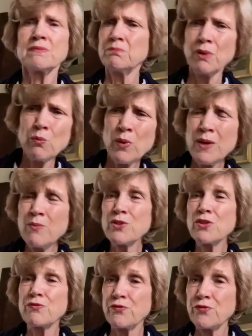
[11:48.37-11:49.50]
But we were
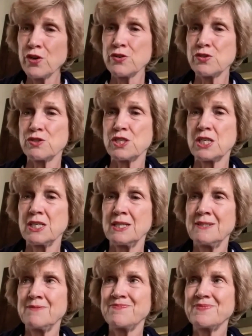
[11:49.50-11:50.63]
the first
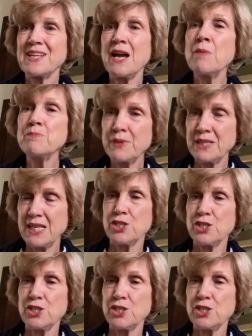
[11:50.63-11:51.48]
company